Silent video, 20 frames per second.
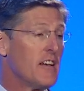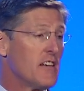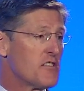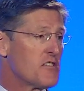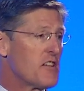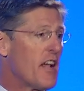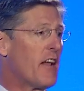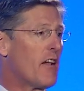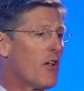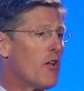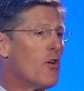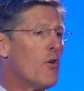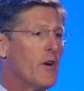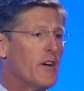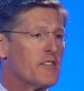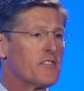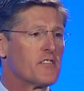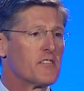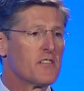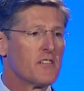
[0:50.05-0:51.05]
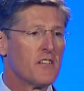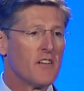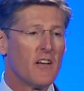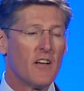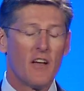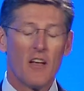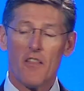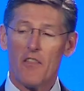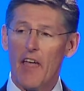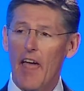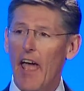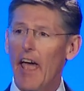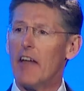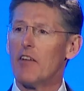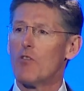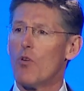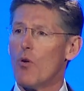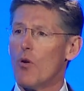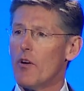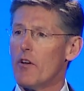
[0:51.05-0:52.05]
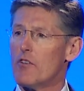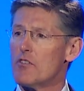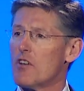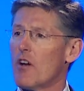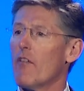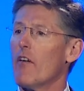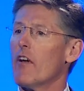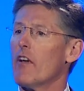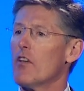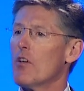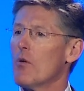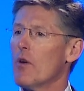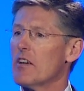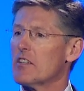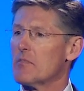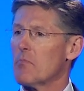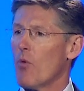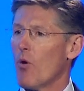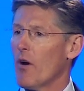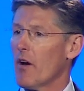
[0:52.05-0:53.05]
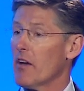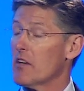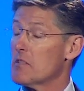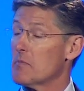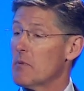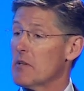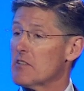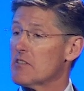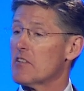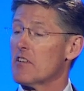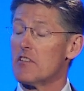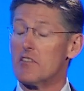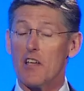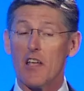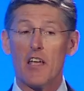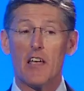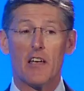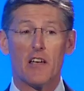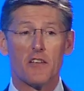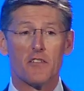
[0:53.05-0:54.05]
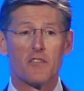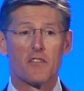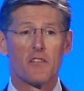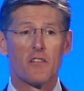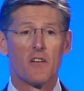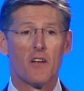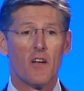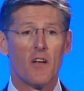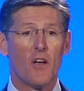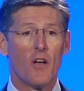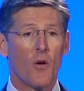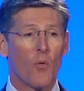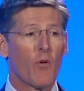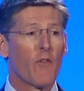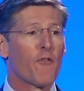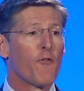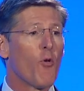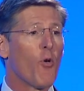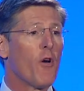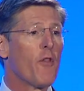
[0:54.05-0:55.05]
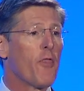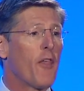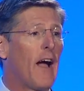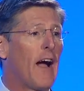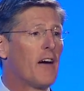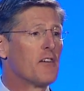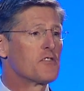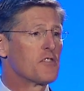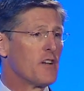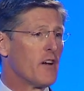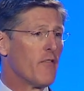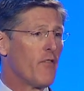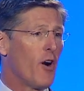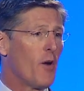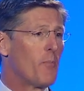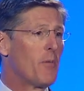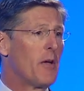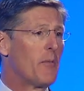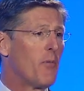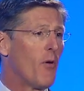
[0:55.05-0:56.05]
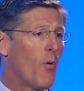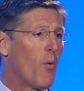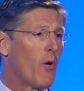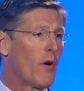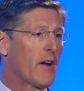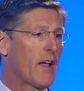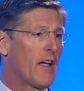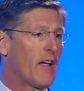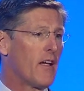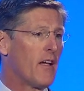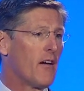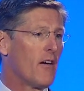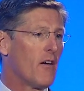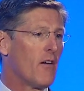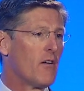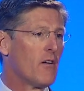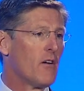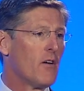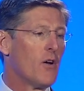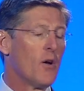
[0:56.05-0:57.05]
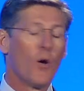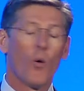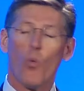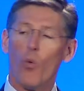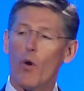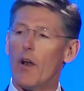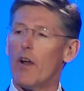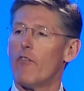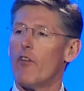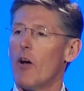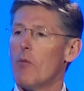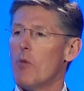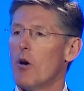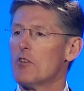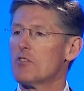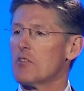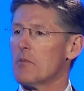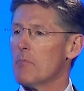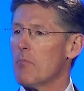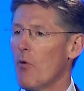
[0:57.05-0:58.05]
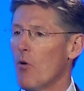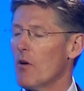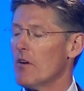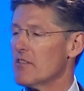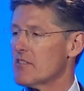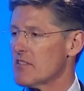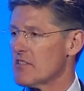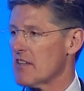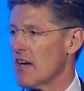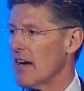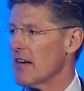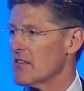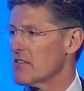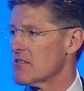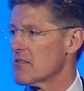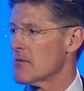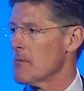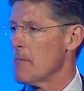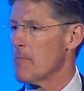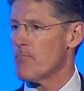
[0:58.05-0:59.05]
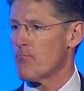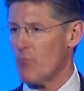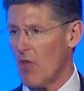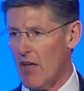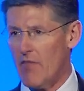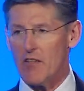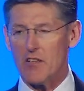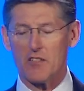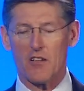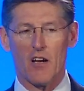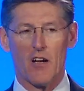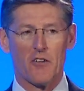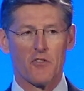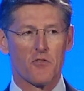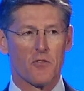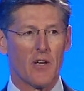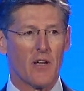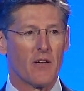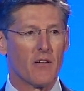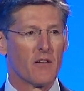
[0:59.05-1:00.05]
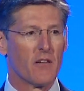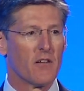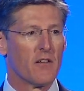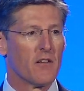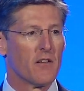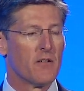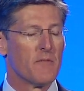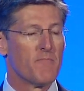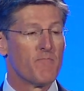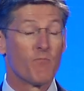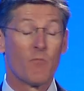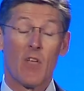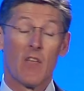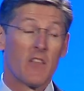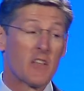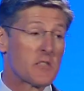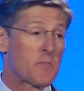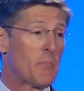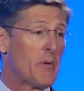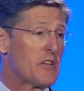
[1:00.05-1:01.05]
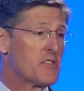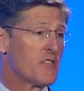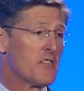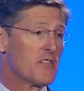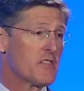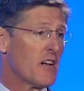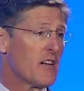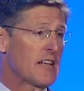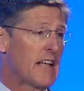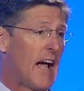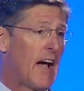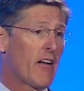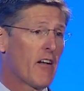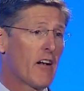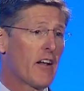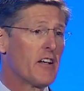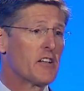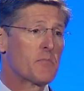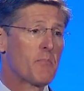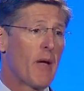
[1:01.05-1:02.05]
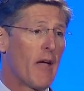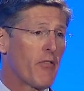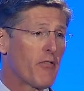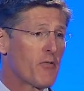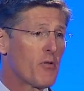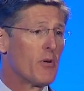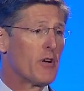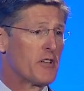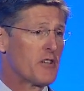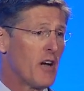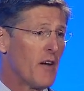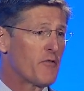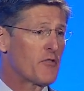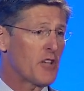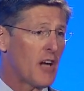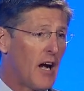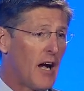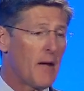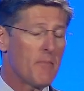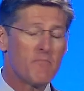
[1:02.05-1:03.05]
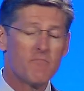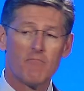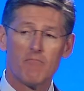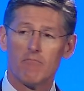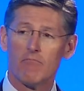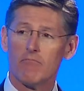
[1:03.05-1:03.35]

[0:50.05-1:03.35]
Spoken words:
St. Louis, the headquarters of our U.S. mortgage business, is, with 4,000 of our people working here, one of our most important sites in this country. This business undoubtedly has been through a tough time.